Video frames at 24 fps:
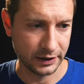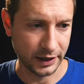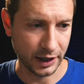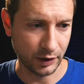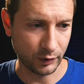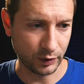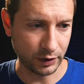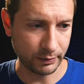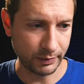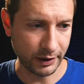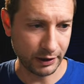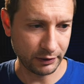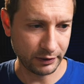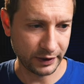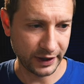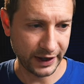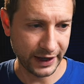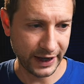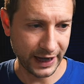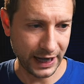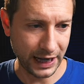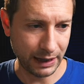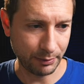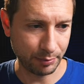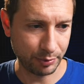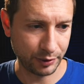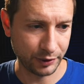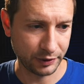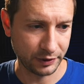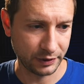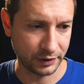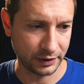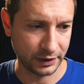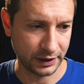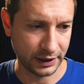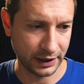Now what about app
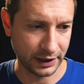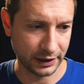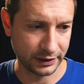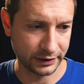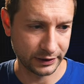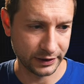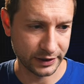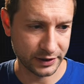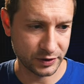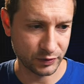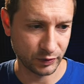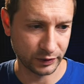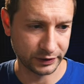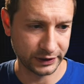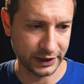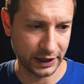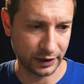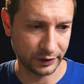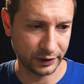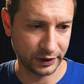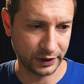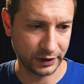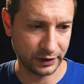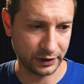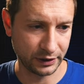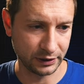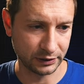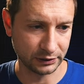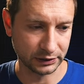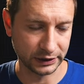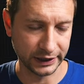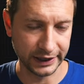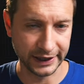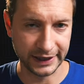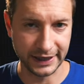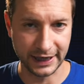and this one down here,
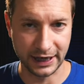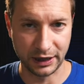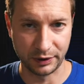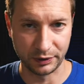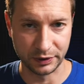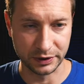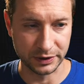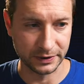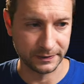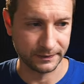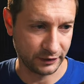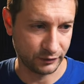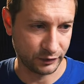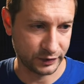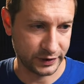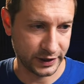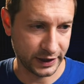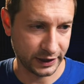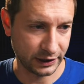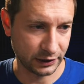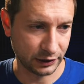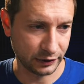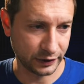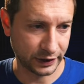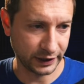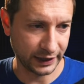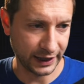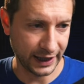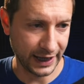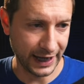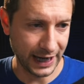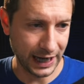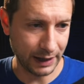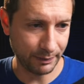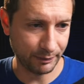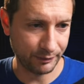layout. If we take a look at
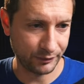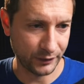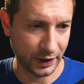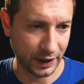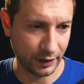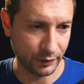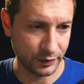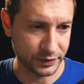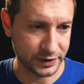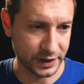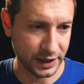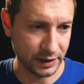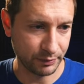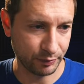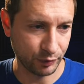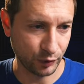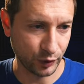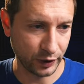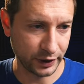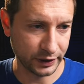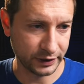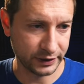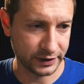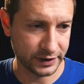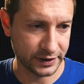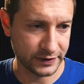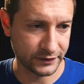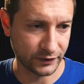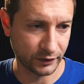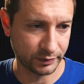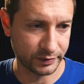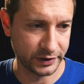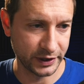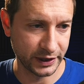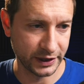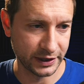app, I was importing this
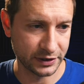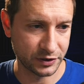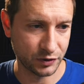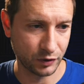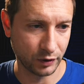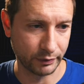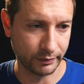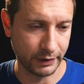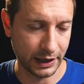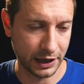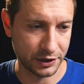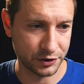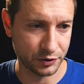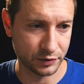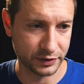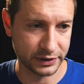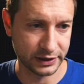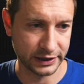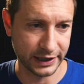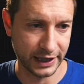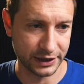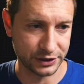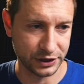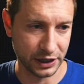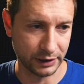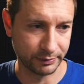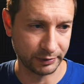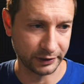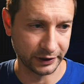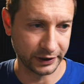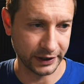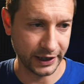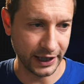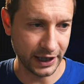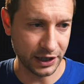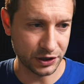from TNS core module slash
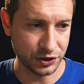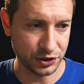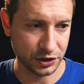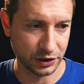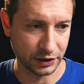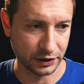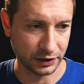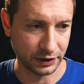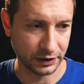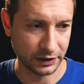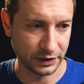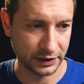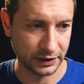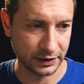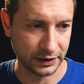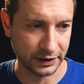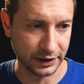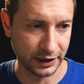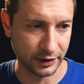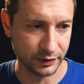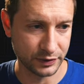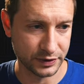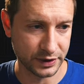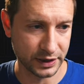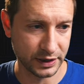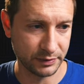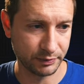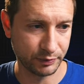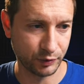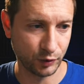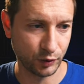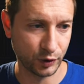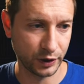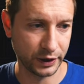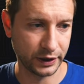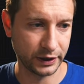application, and I was
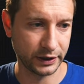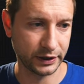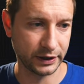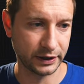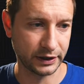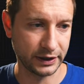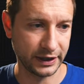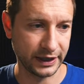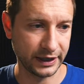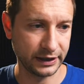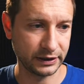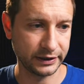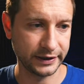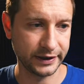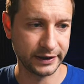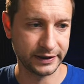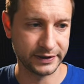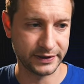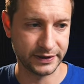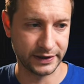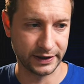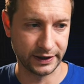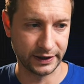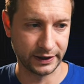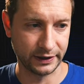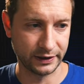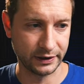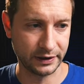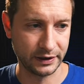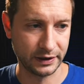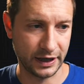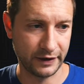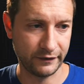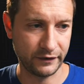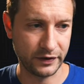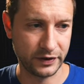importing and aliasing
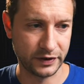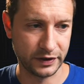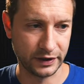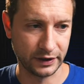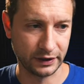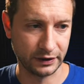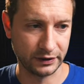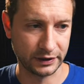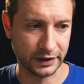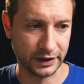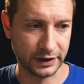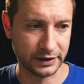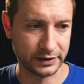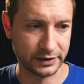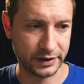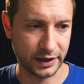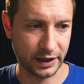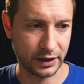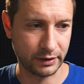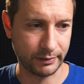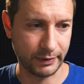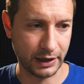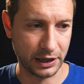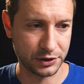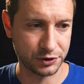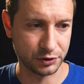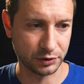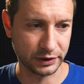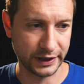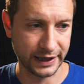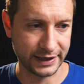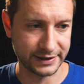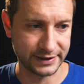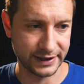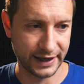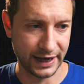everything, the entire
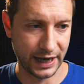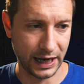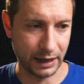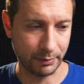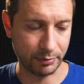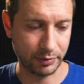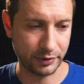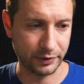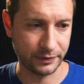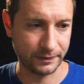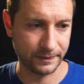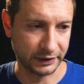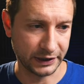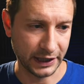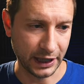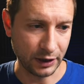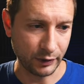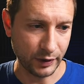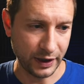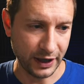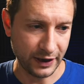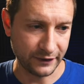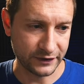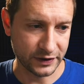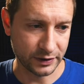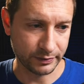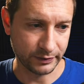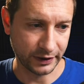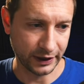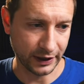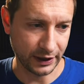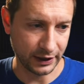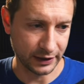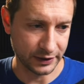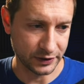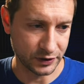module as app. But now we have
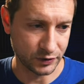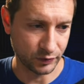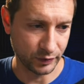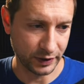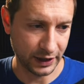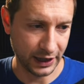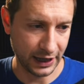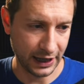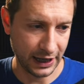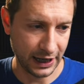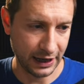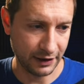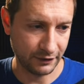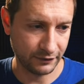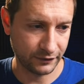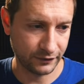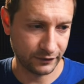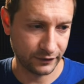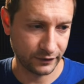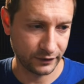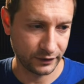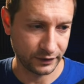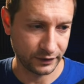something else. We have